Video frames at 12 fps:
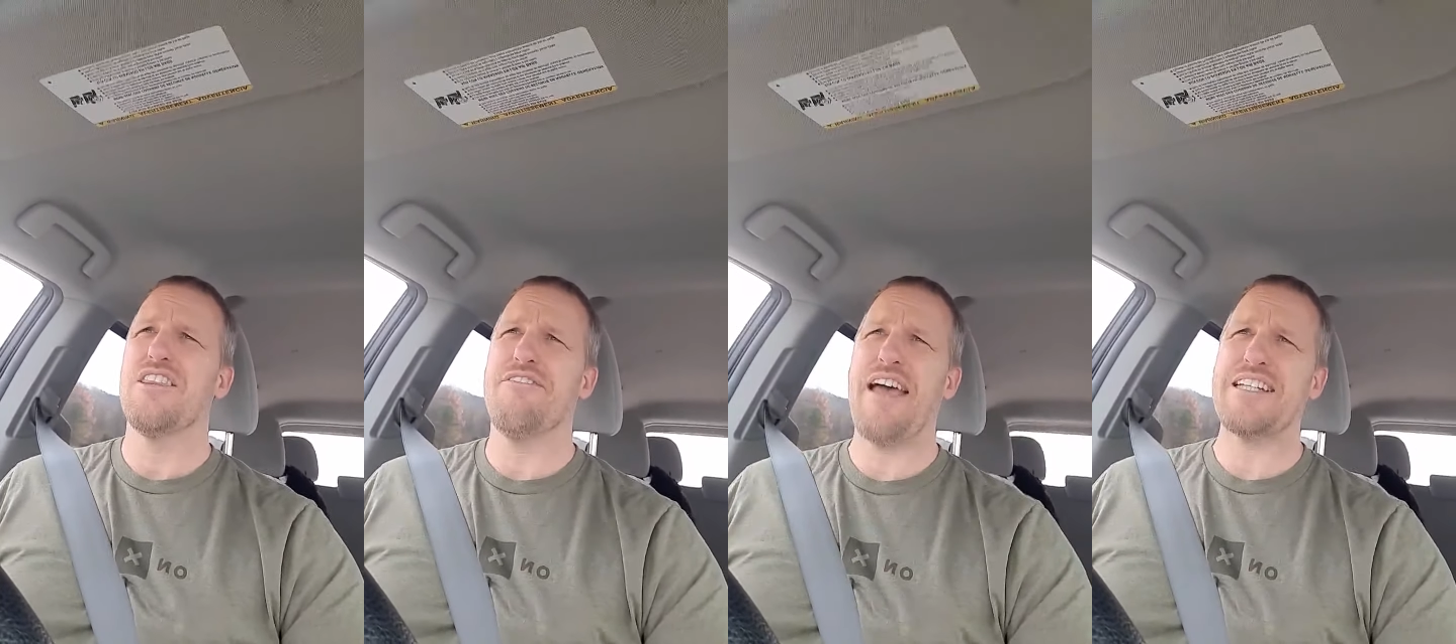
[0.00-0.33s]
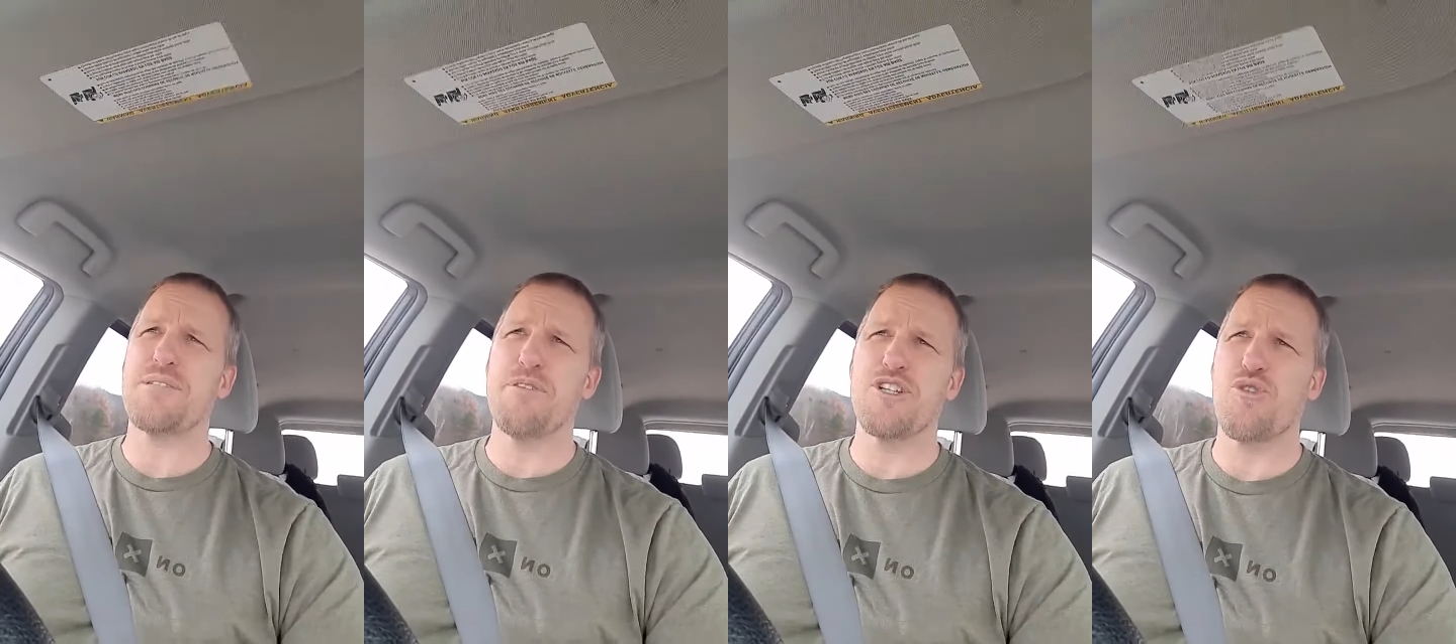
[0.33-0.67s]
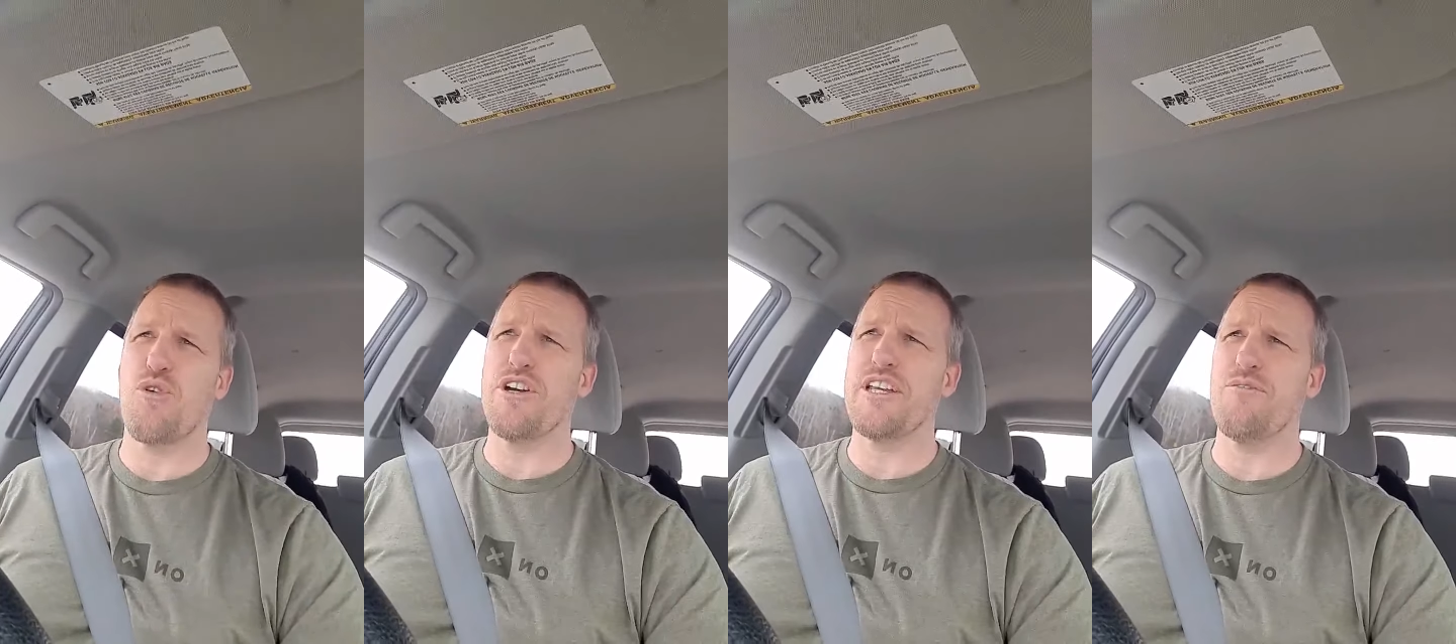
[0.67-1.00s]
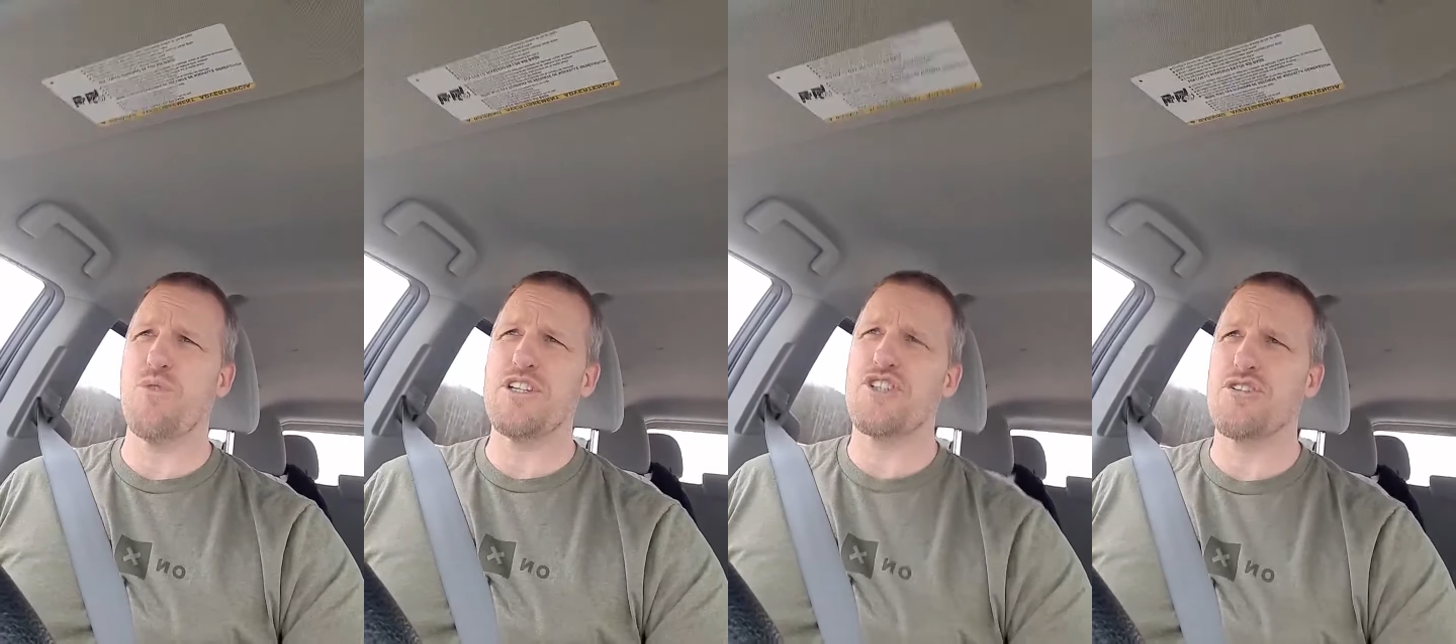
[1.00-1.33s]
the vast majority
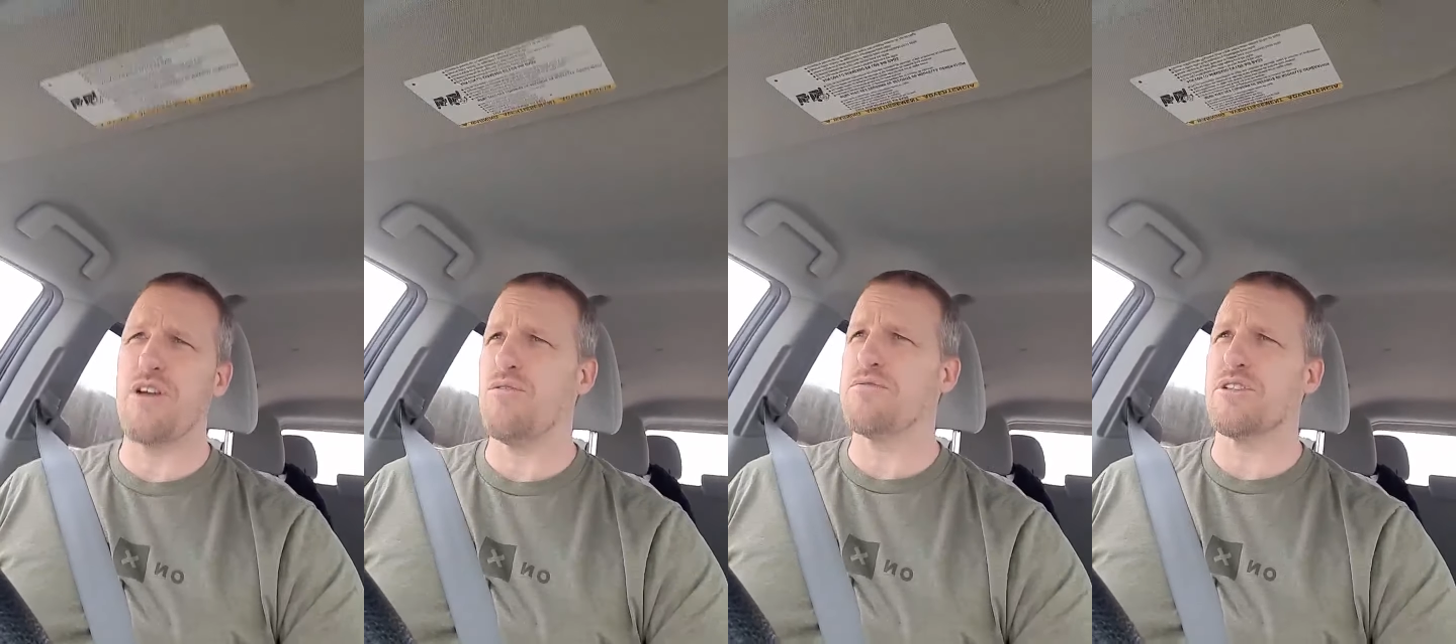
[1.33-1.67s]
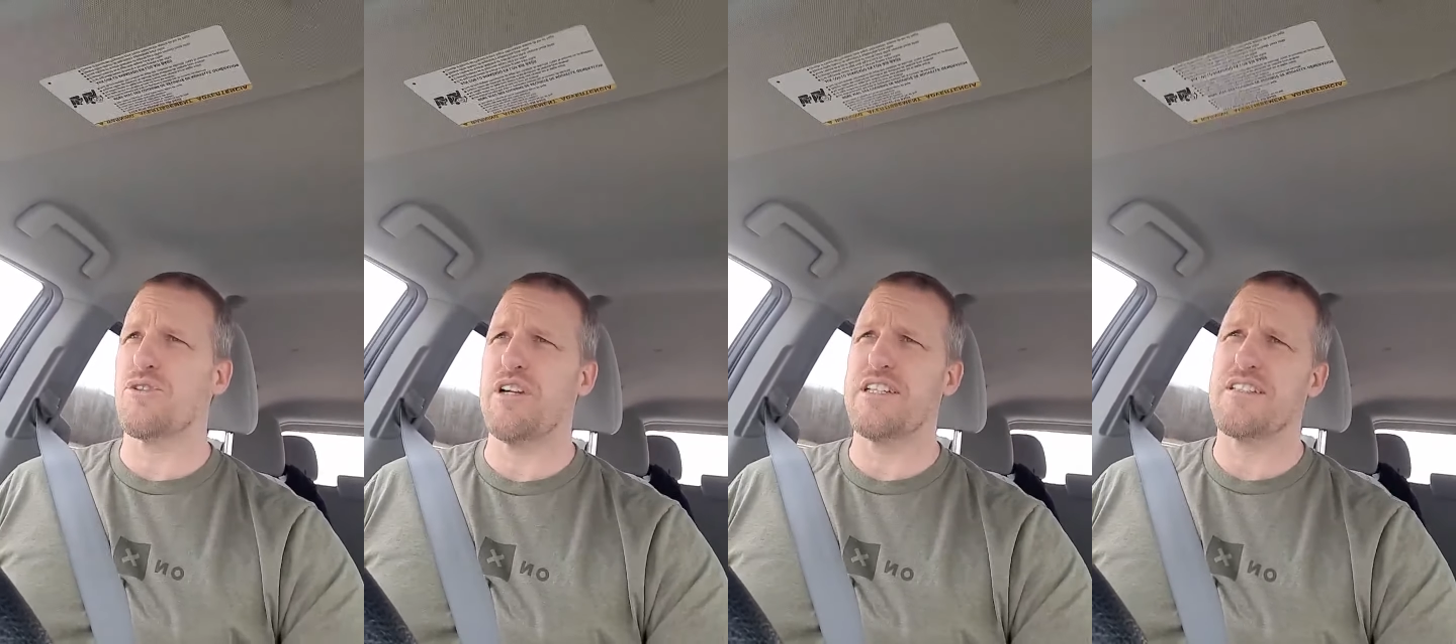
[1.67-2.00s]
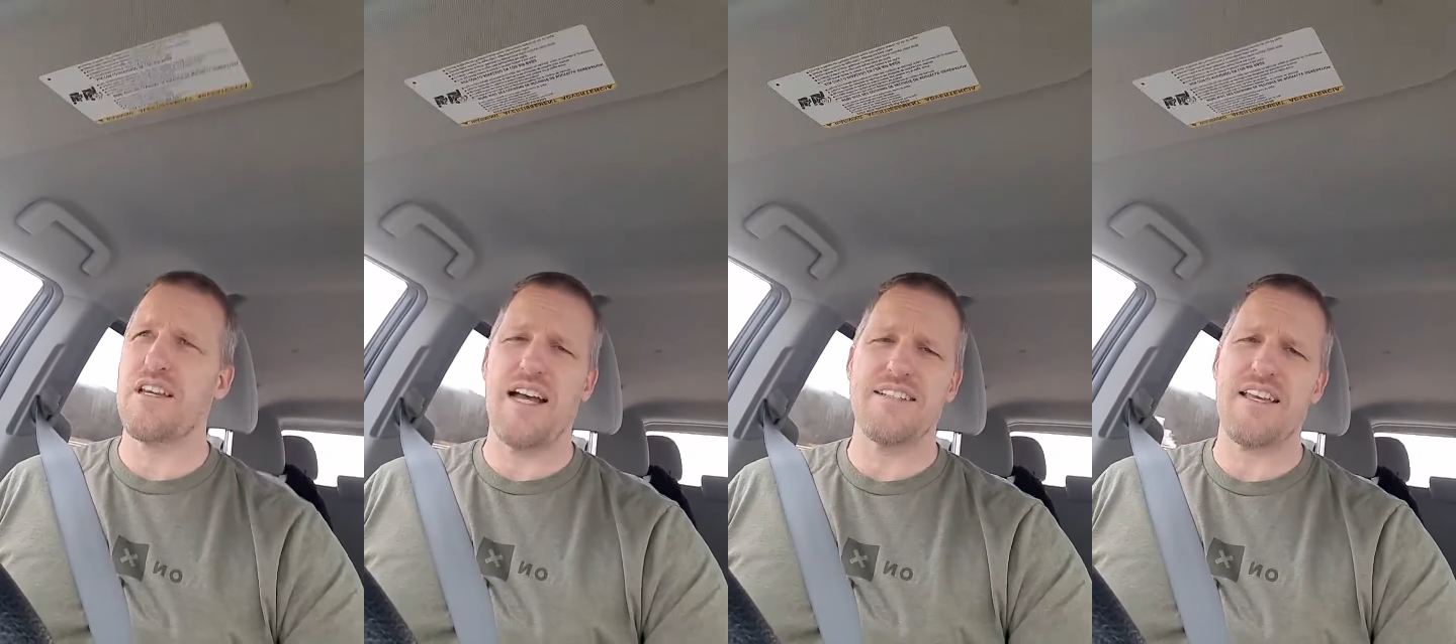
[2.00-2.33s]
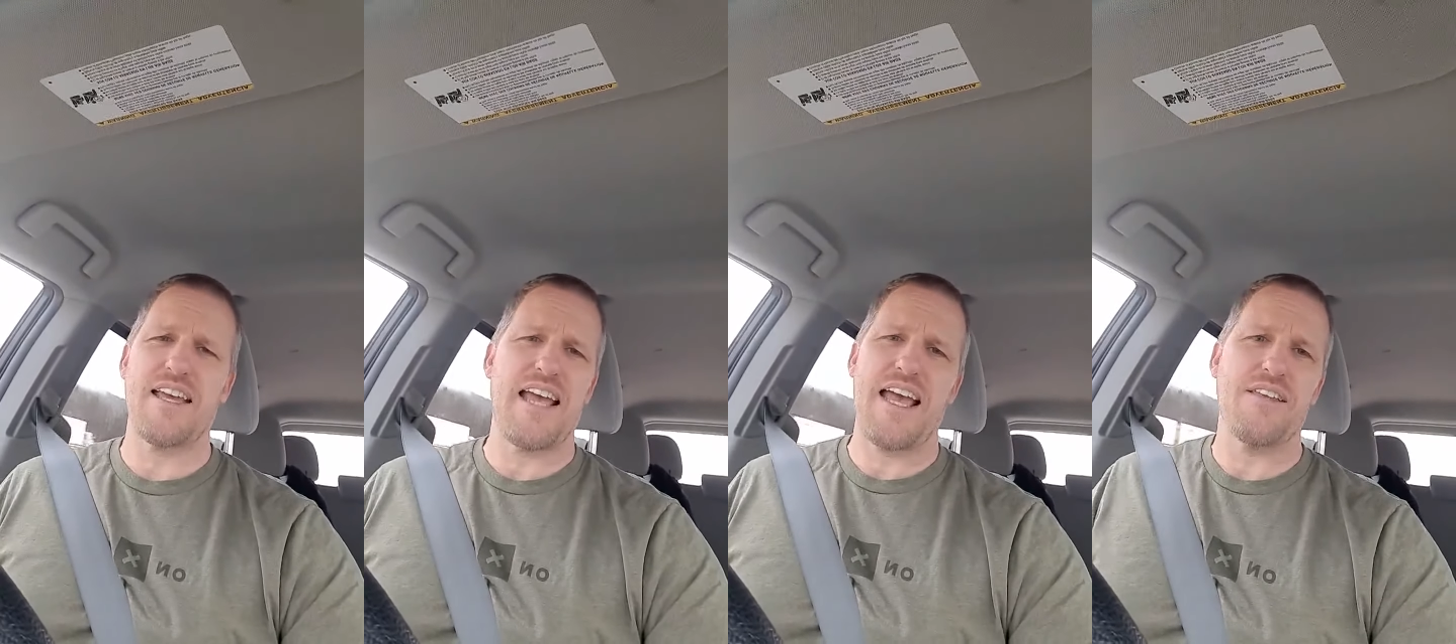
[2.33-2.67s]
of which don't
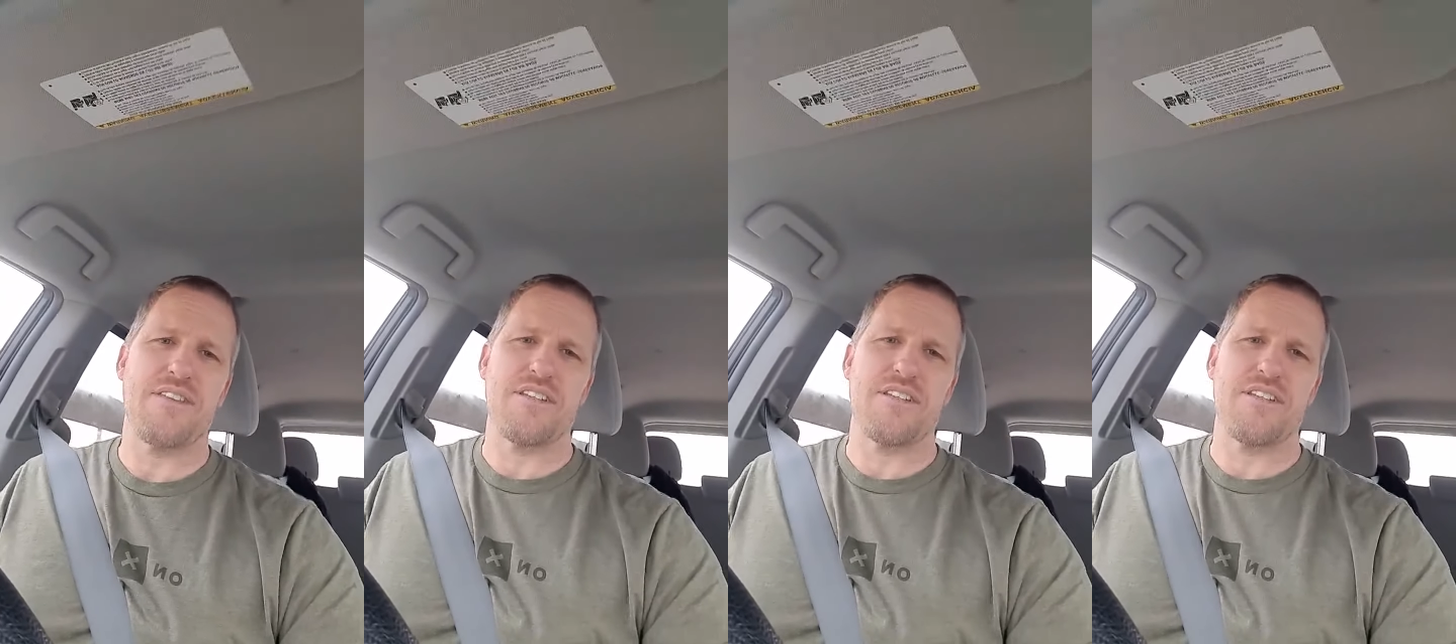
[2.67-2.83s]
criticize AA.